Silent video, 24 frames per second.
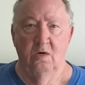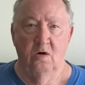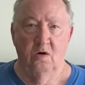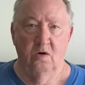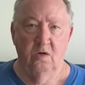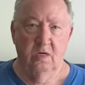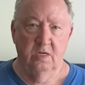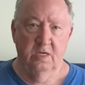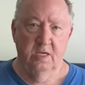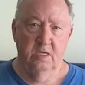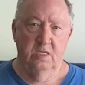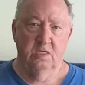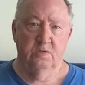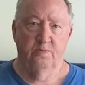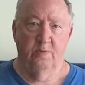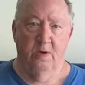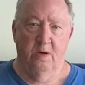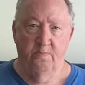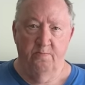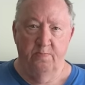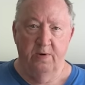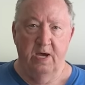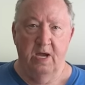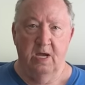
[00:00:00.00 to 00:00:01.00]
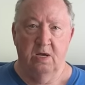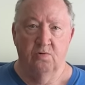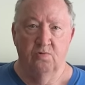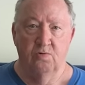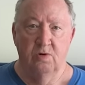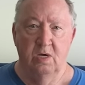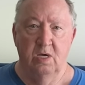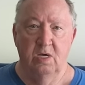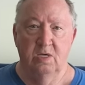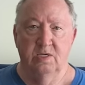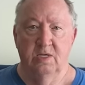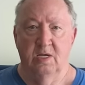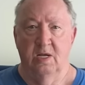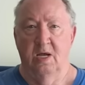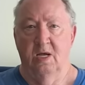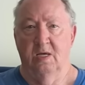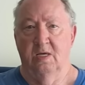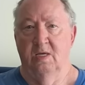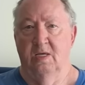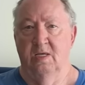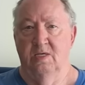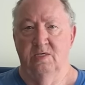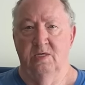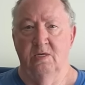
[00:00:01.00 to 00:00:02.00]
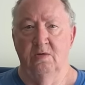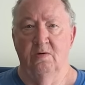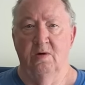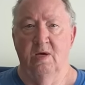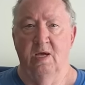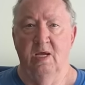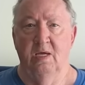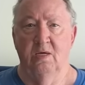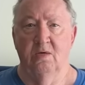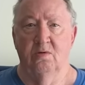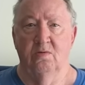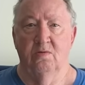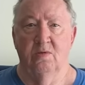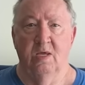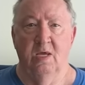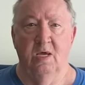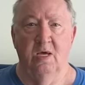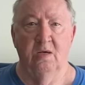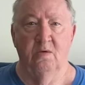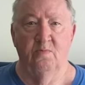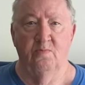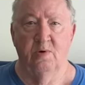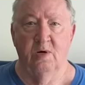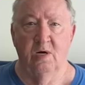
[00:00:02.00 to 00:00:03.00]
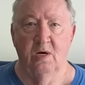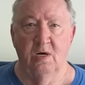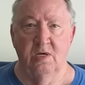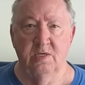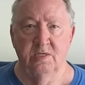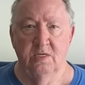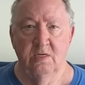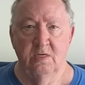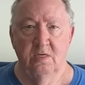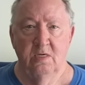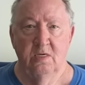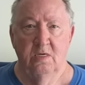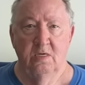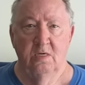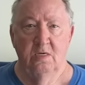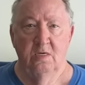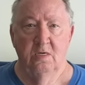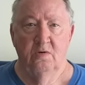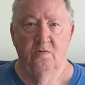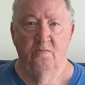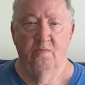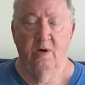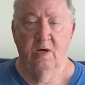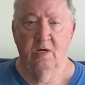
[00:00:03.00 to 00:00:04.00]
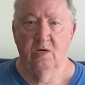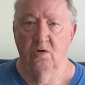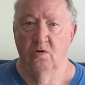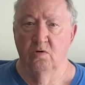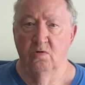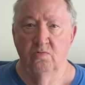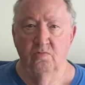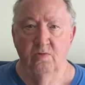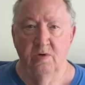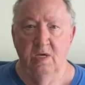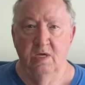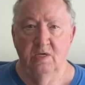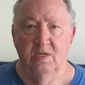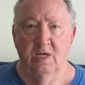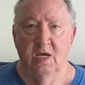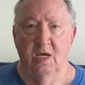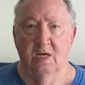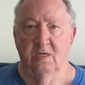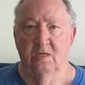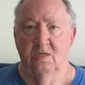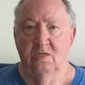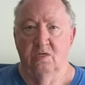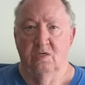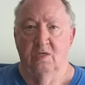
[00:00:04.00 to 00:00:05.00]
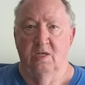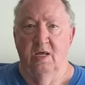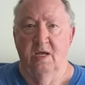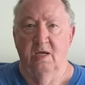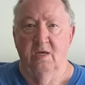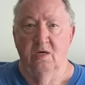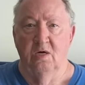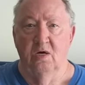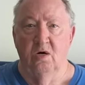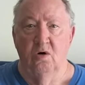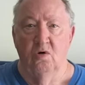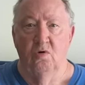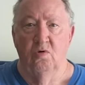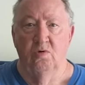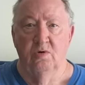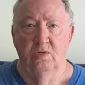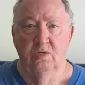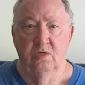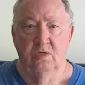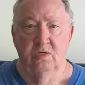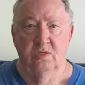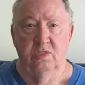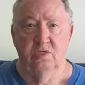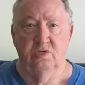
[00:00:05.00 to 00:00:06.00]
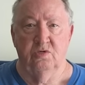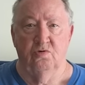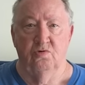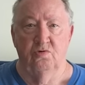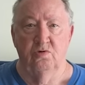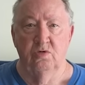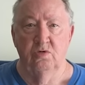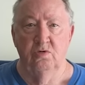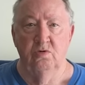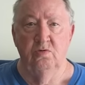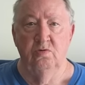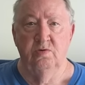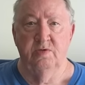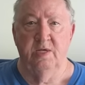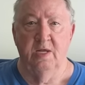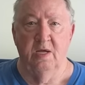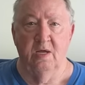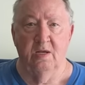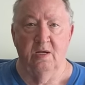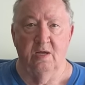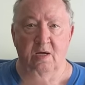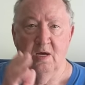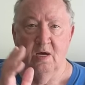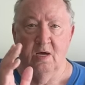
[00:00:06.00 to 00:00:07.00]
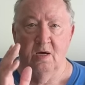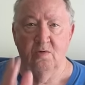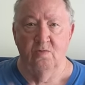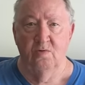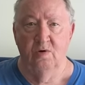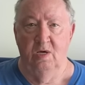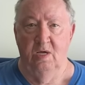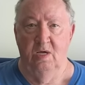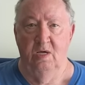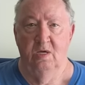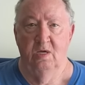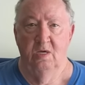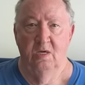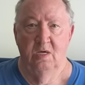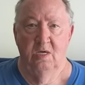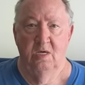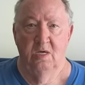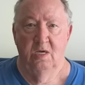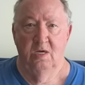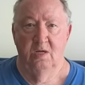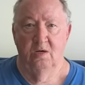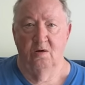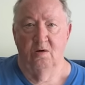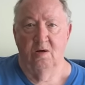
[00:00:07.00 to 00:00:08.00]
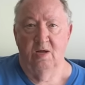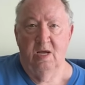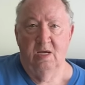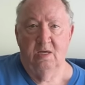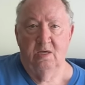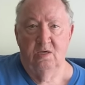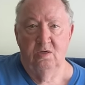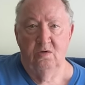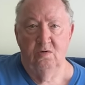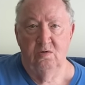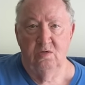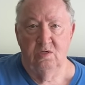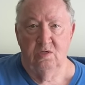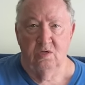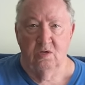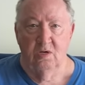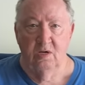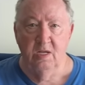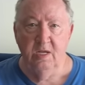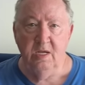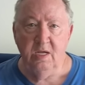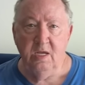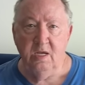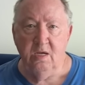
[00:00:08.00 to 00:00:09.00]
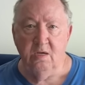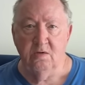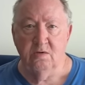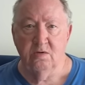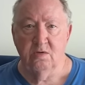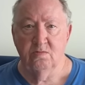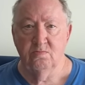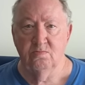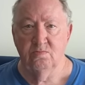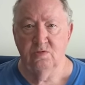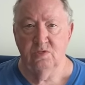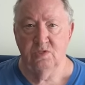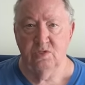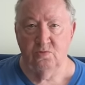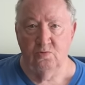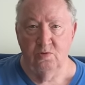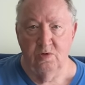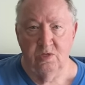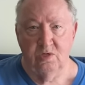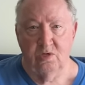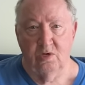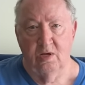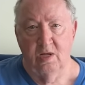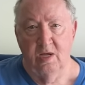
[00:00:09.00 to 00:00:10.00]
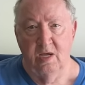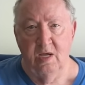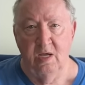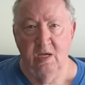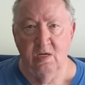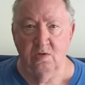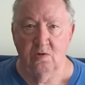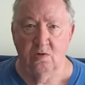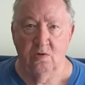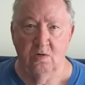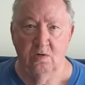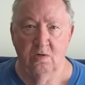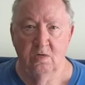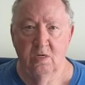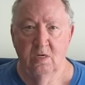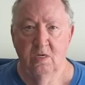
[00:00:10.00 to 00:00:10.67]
against my backrest, and I could still hang on the handlebars. My gold wings, I could just let go and just cruise down the highway, and all I had to do is just lean to switch lanes or